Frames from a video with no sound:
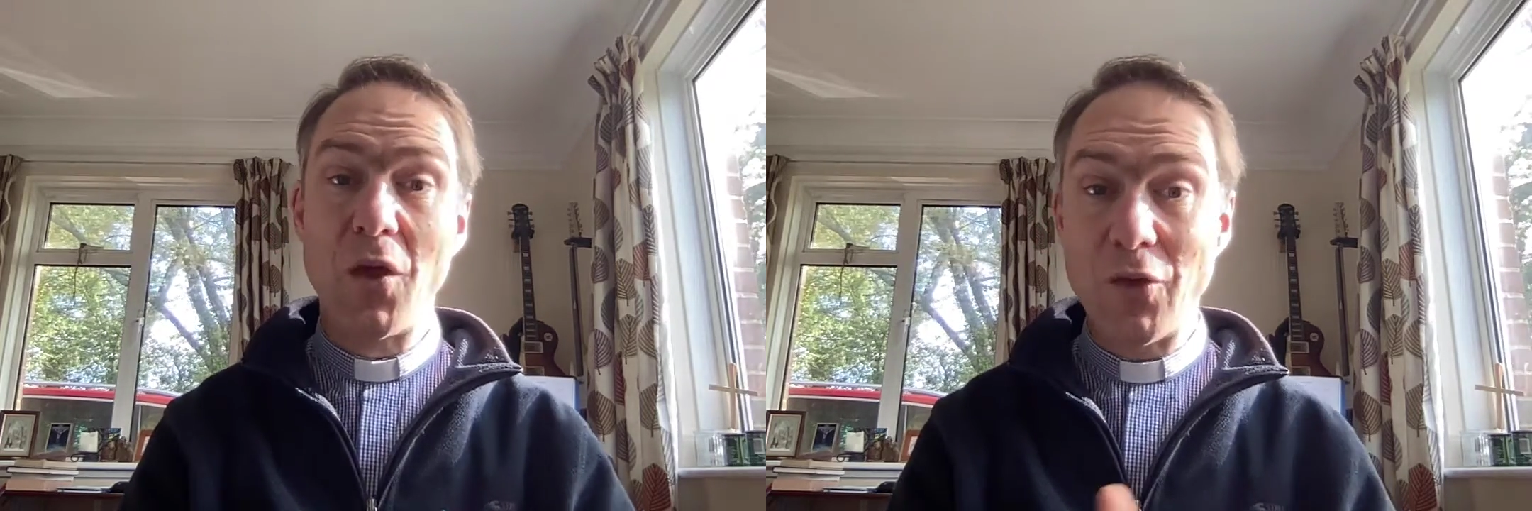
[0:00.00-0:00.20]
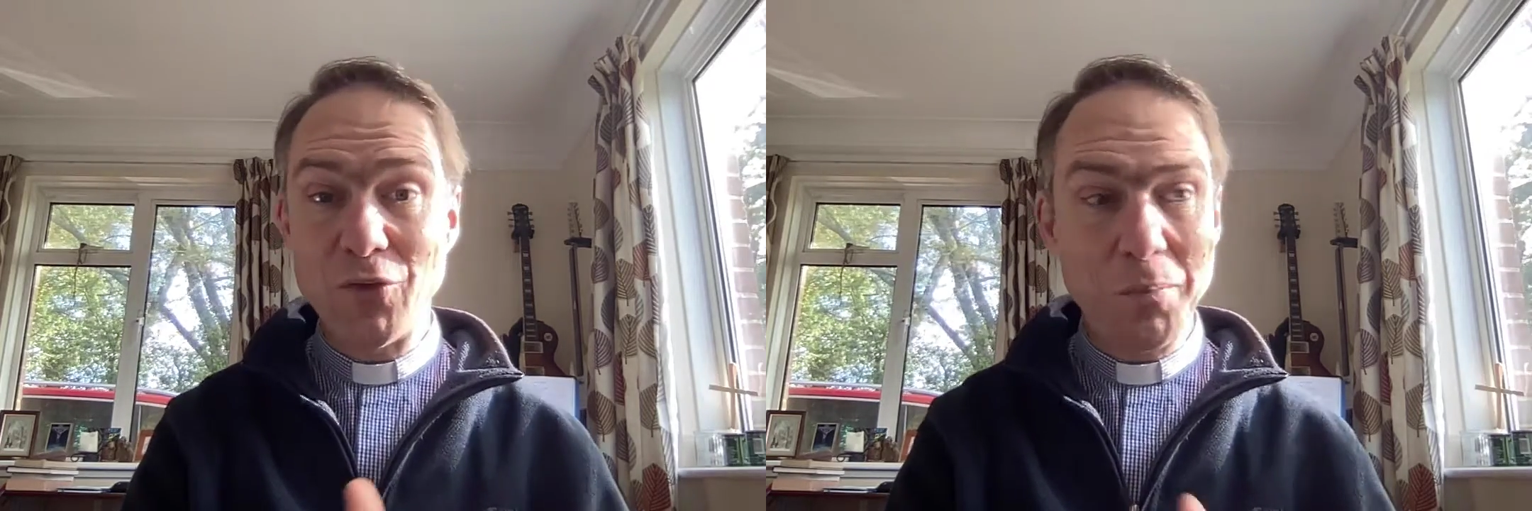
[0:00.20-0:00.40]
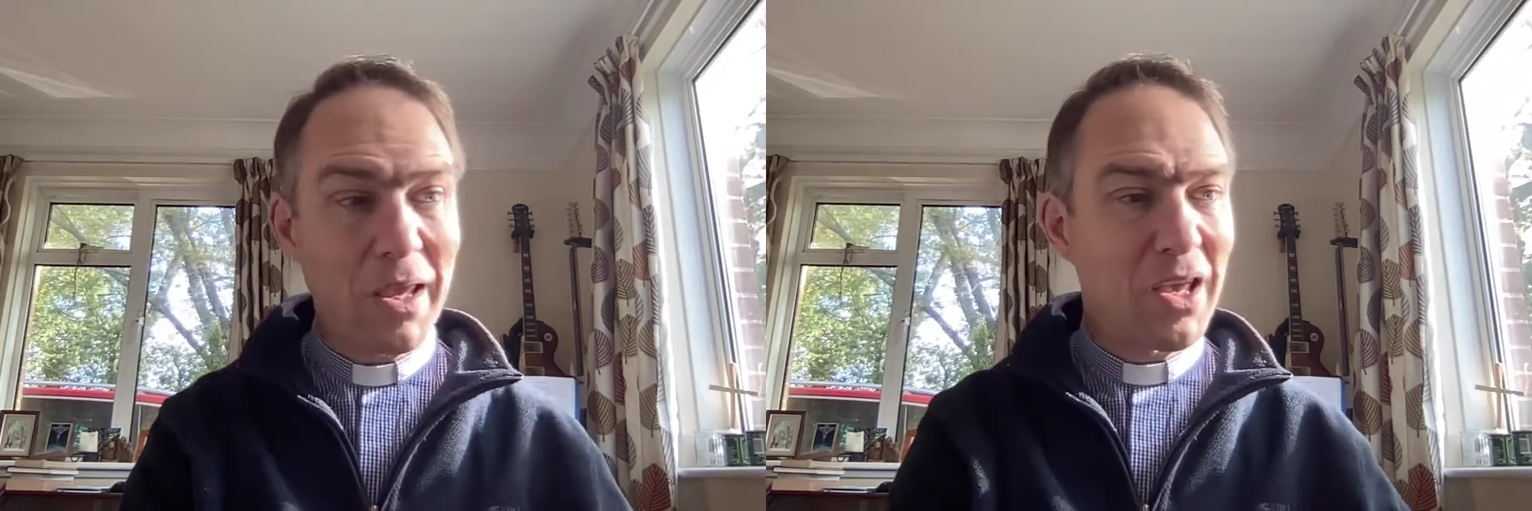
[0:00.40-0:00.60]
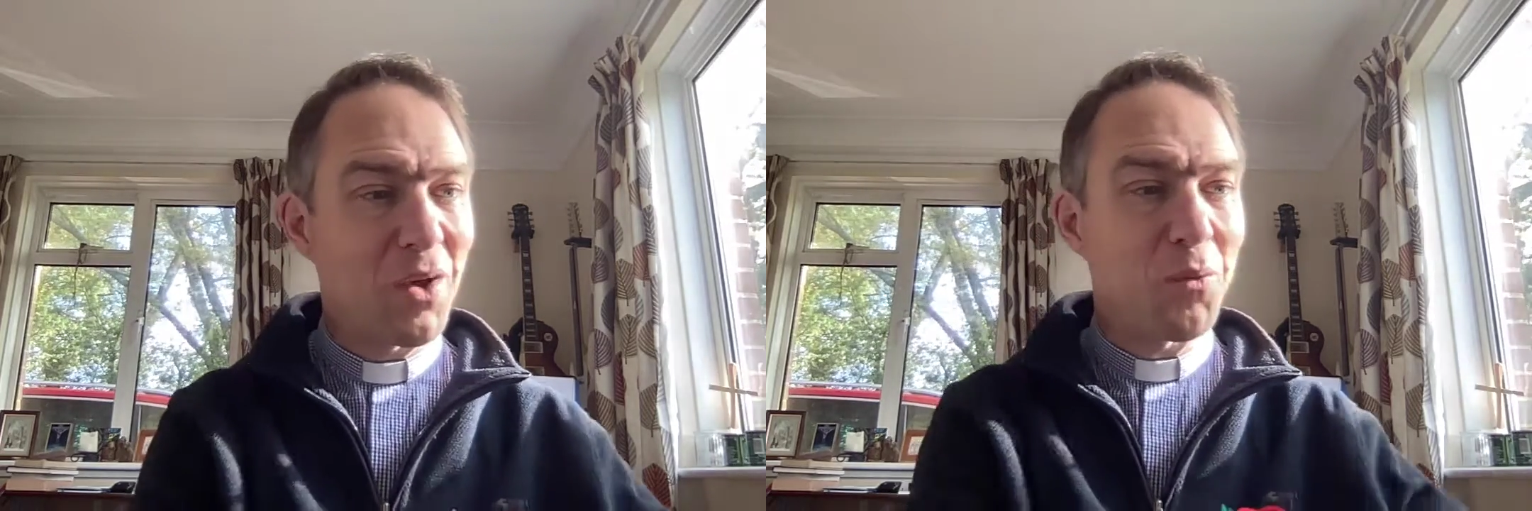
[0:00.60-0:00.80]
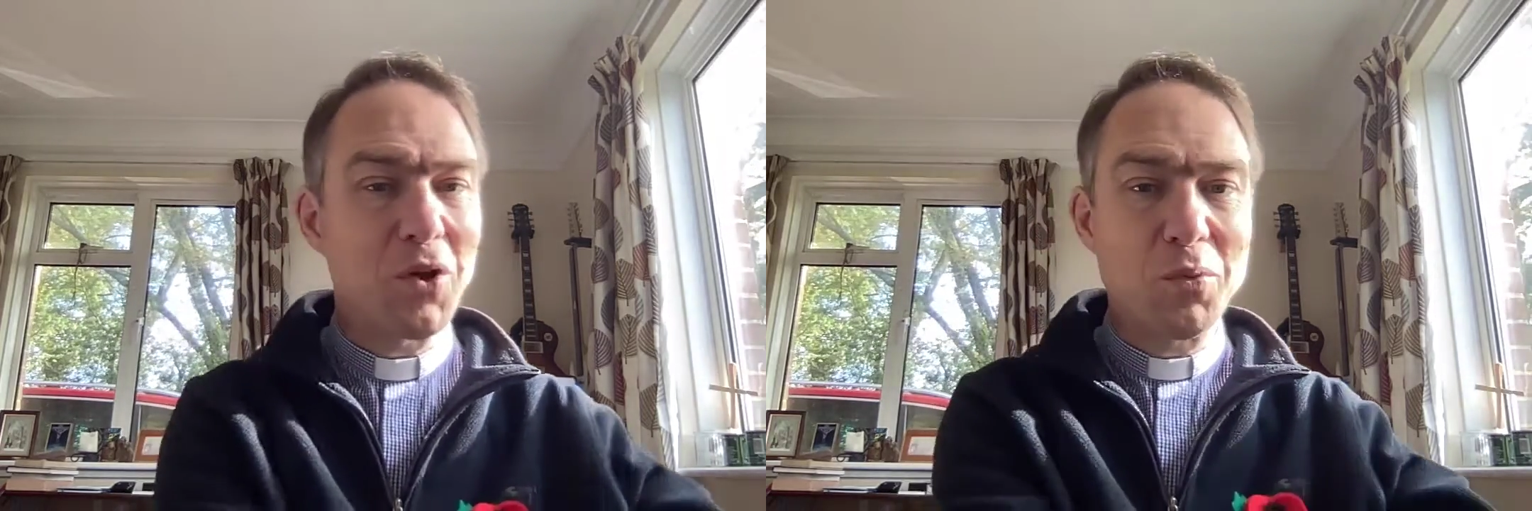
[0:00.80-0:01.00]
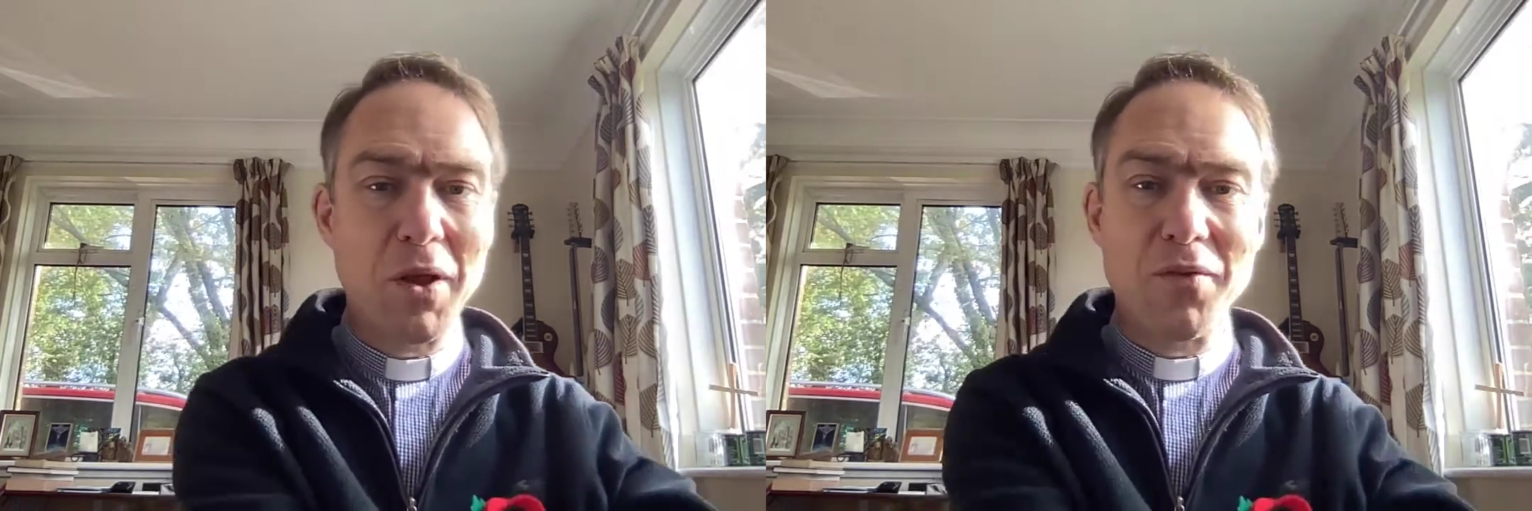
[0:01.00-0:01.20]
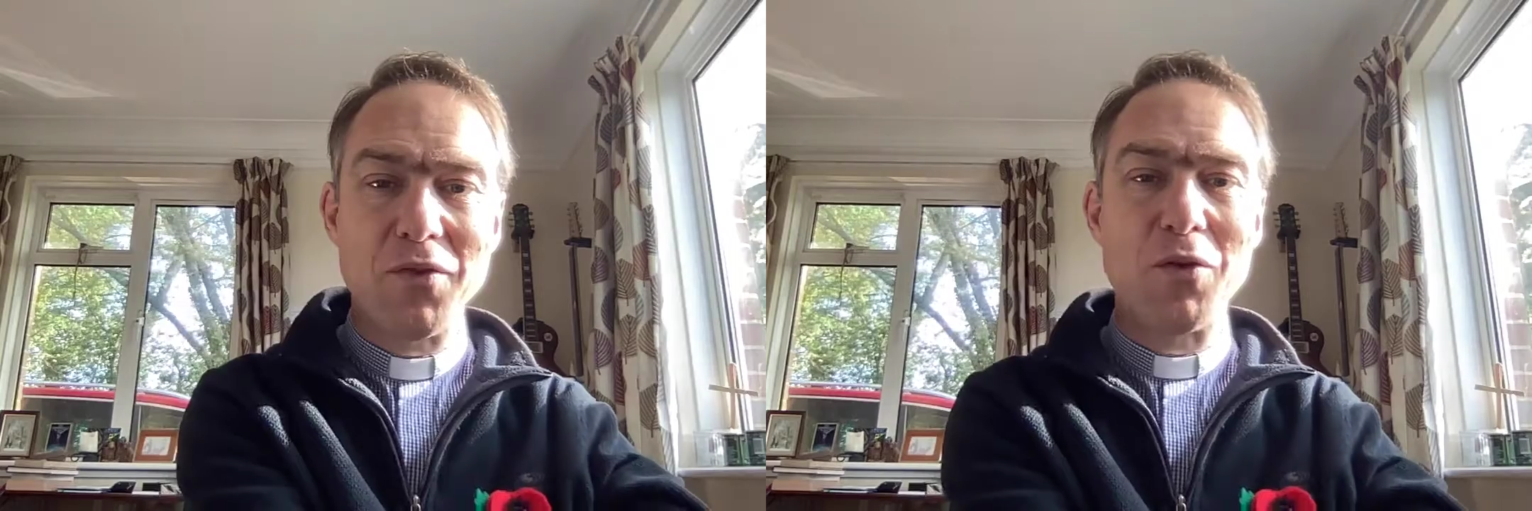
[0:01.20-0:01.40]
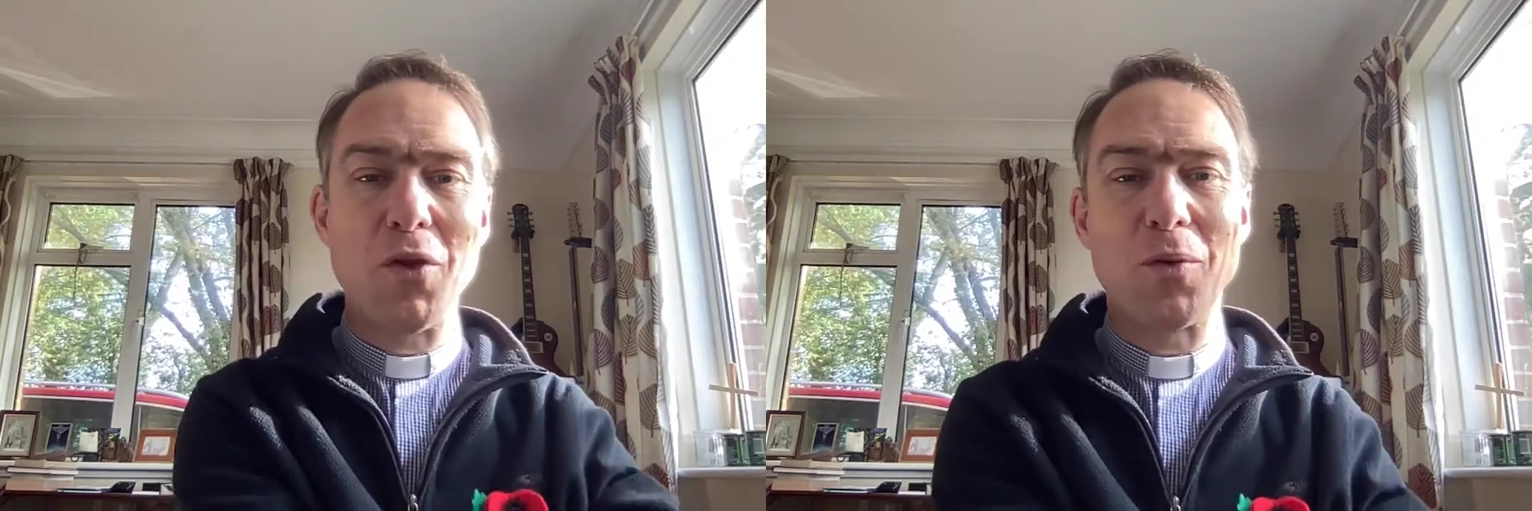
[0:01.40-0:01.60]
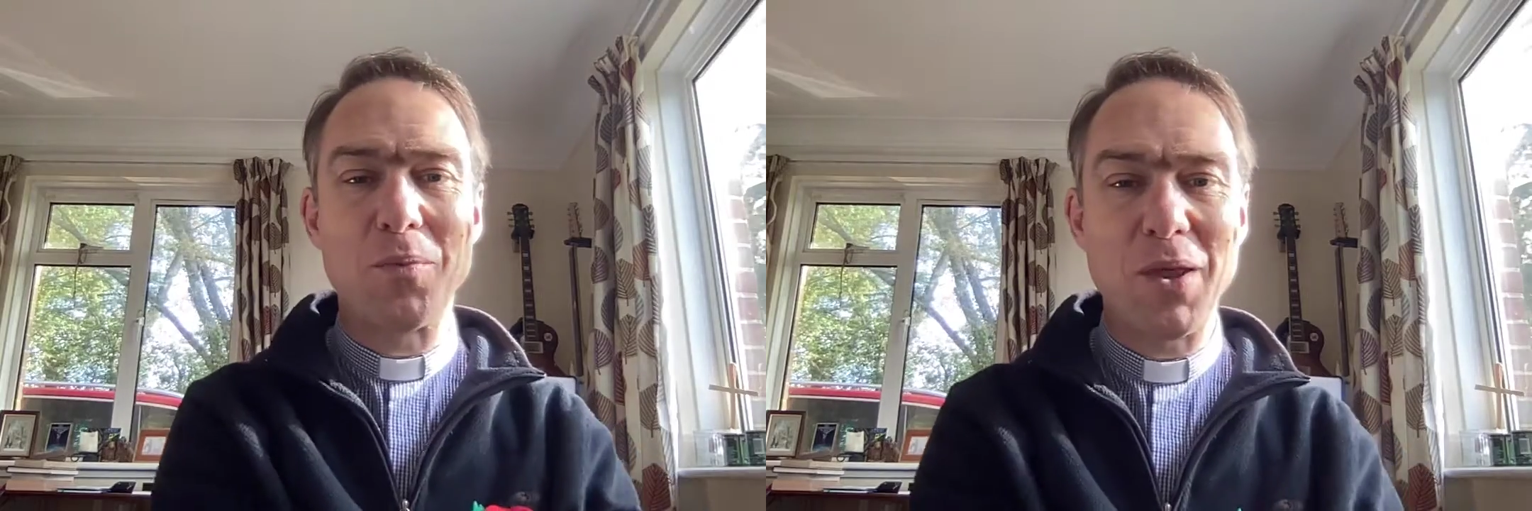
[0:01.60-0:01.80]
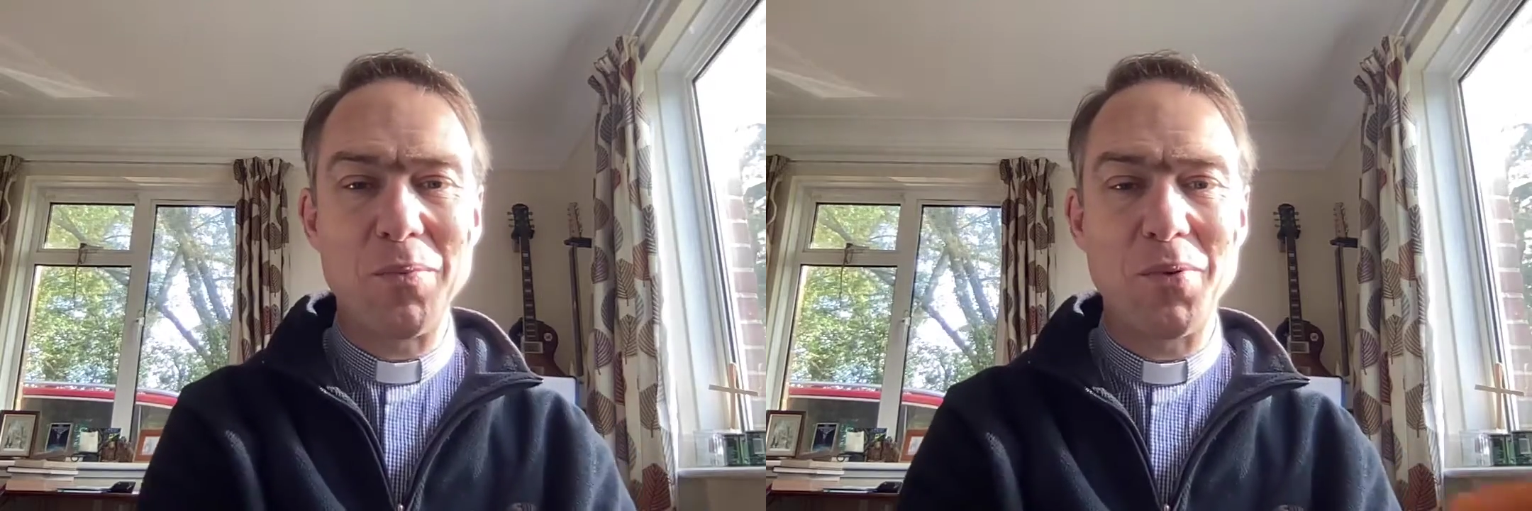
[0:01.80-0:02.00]
Uh, speaking of which, we had a few young
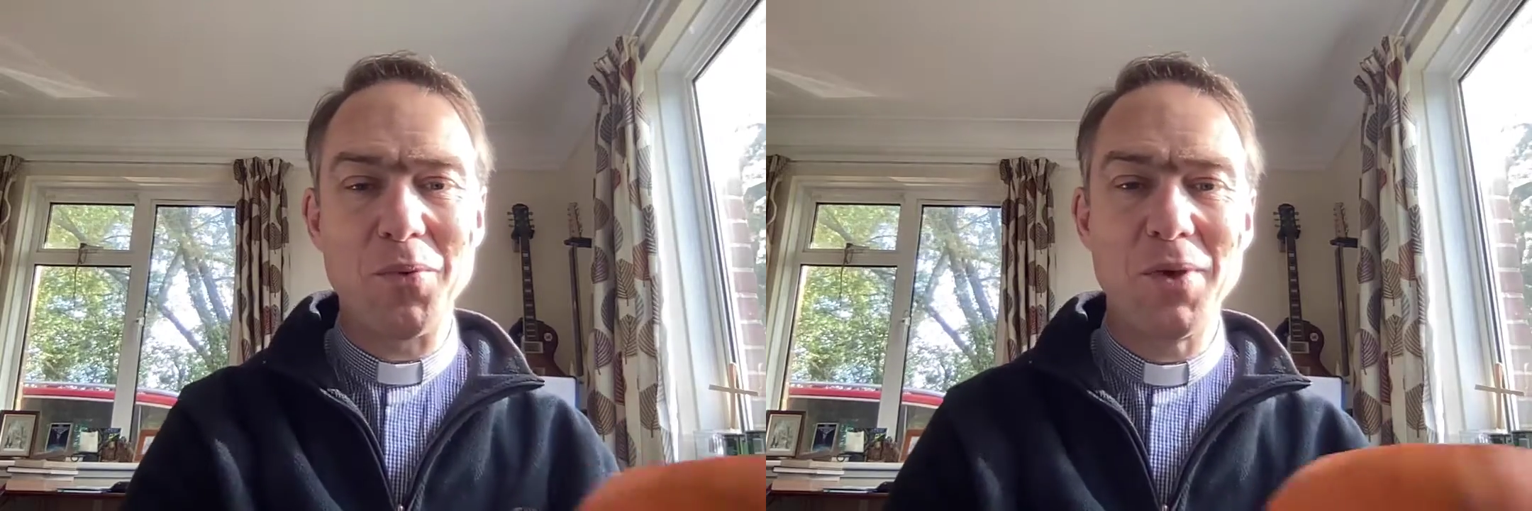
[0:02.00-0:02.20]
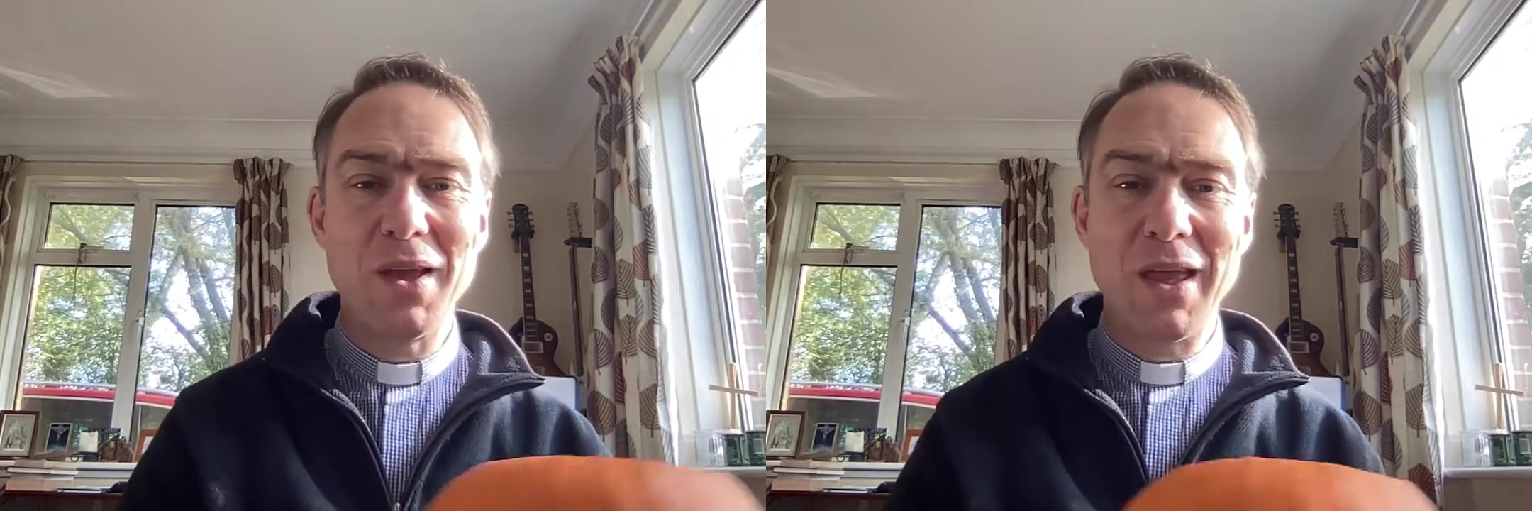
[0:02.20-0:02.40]
people